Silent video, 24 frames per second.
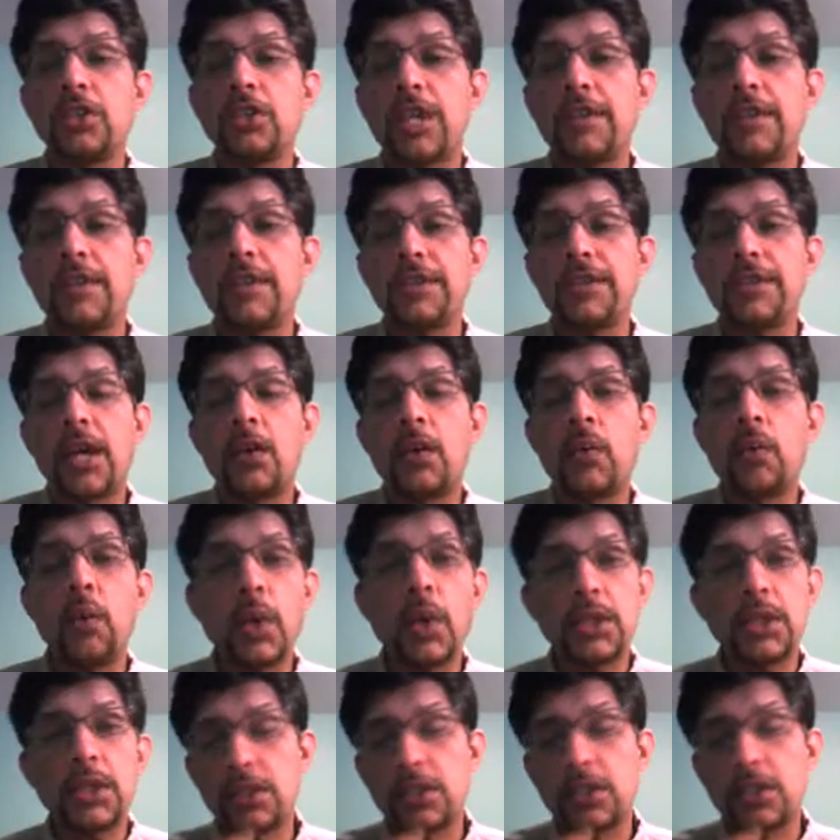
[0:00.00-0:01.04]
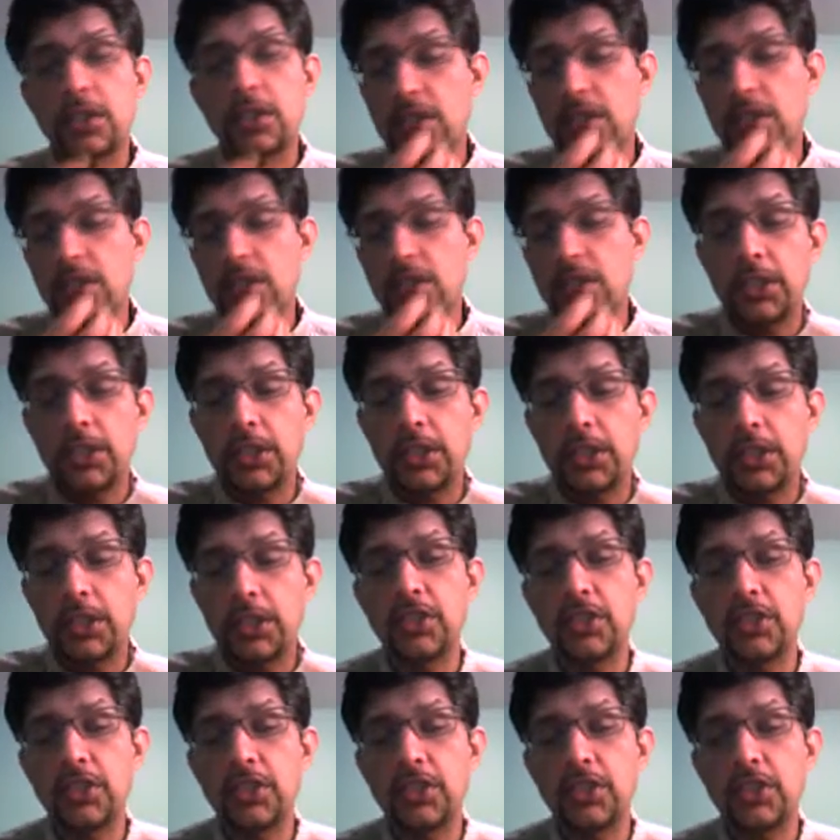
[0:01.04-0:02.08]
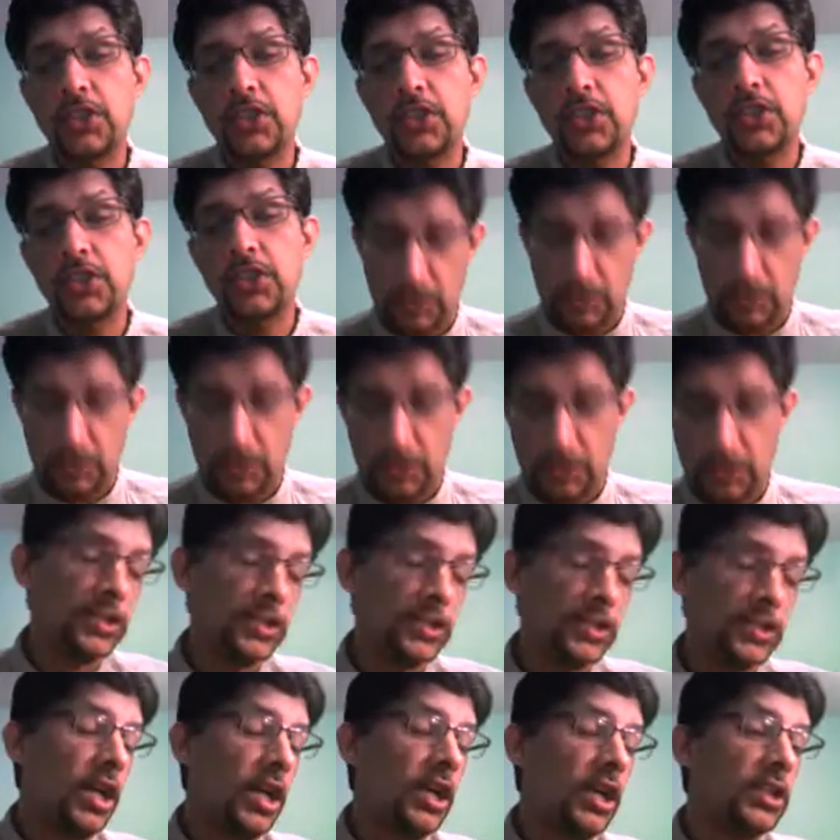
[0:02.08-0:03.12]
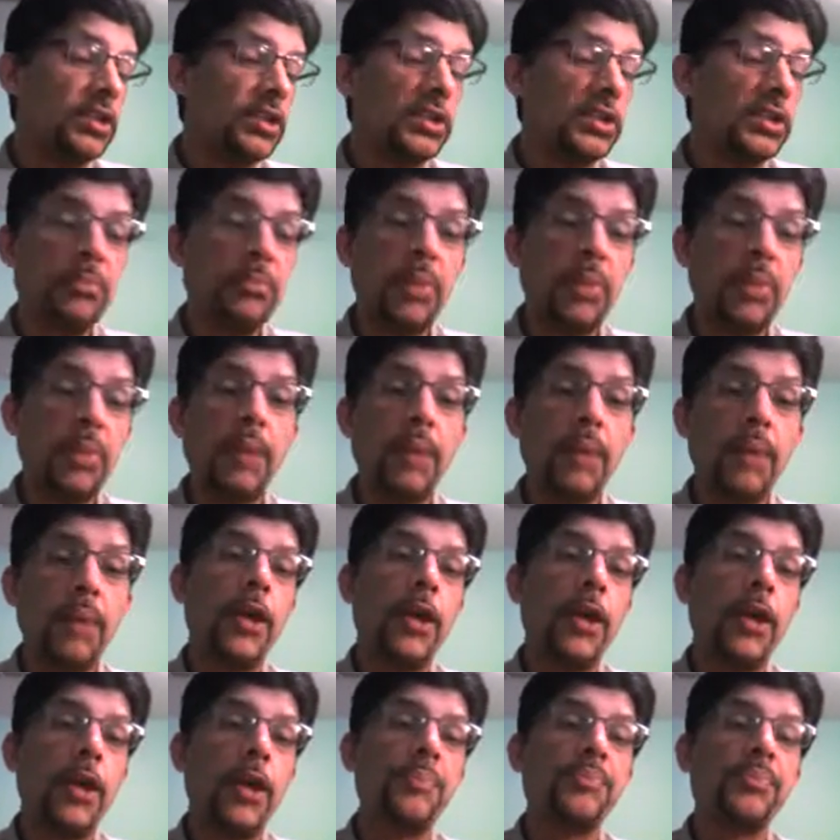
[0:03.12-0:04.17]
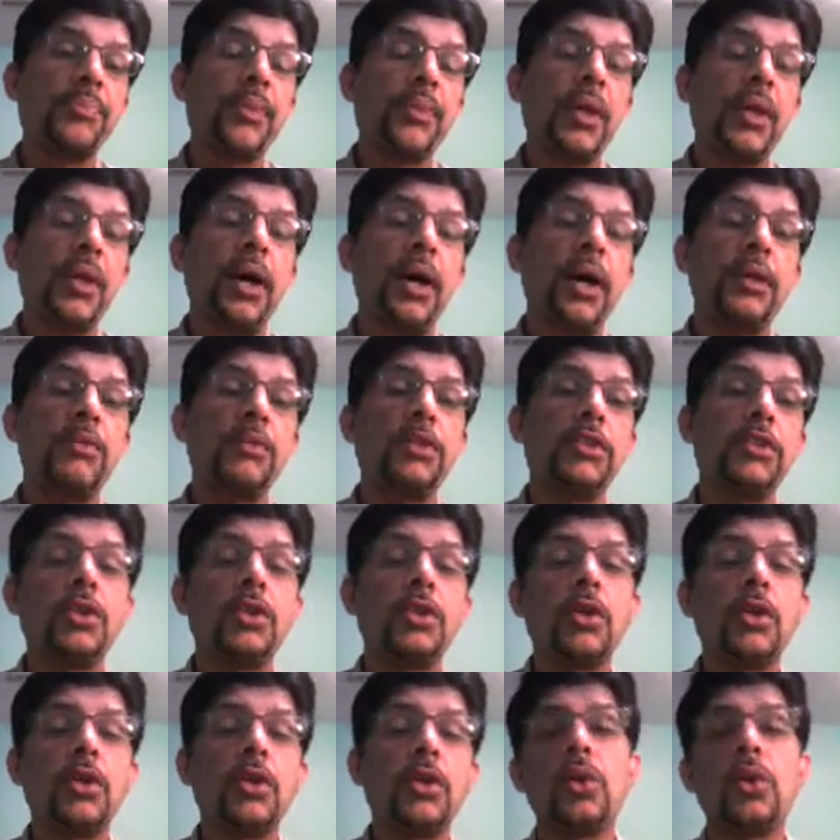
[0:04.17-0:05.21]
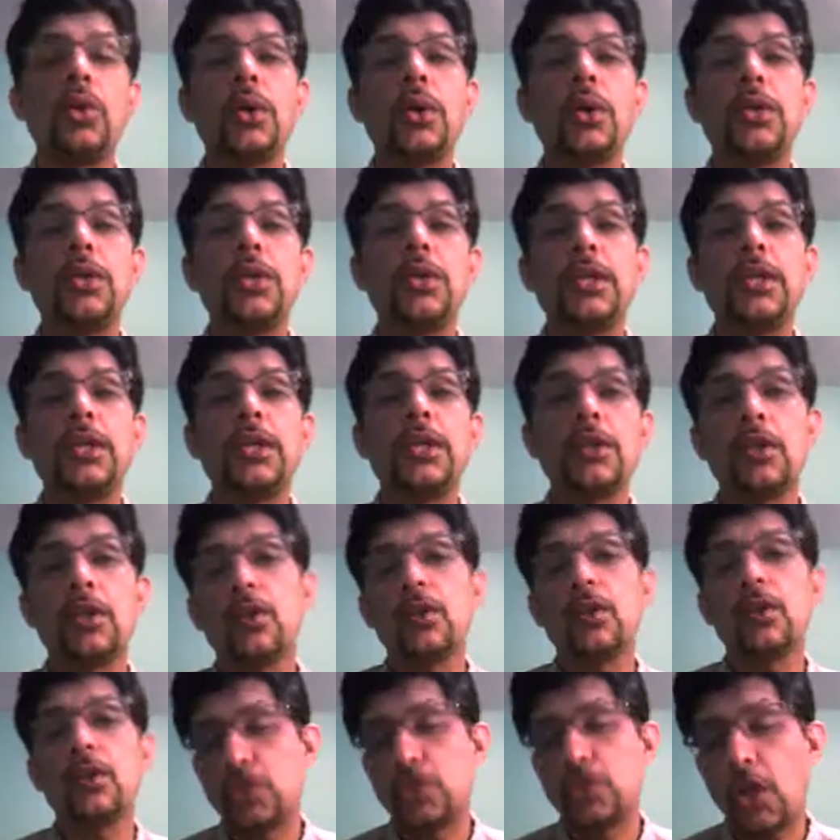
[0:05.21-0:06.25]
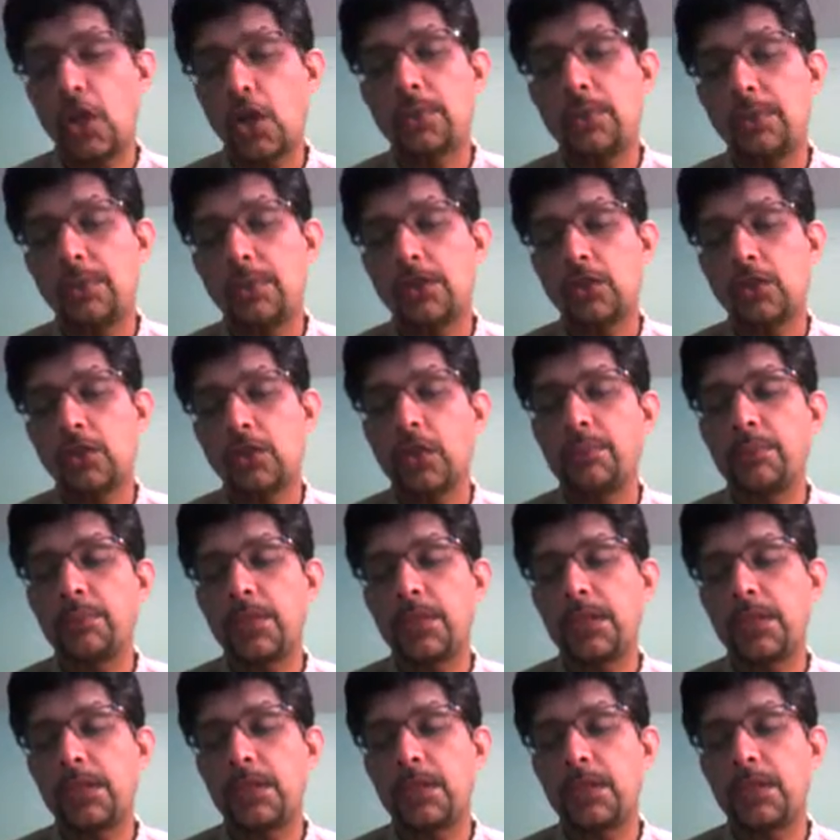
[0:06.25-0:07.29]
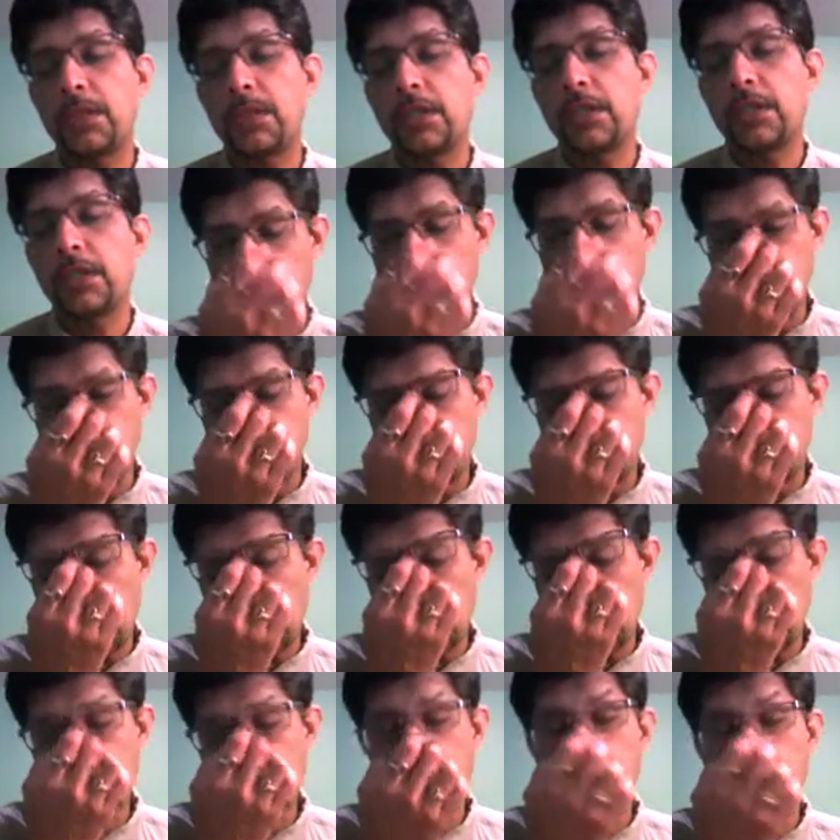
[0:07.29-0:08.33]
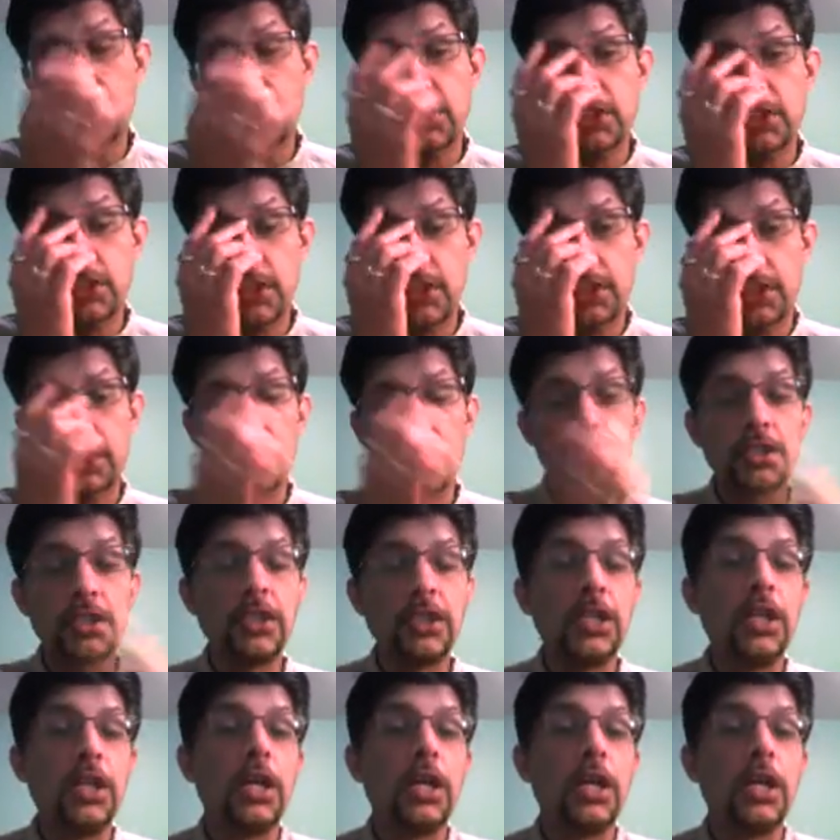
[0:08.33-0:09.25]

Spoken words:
Africa won the T20 series, as Zimbabwe, even though they did a good job, I thought, but they themselves were restricted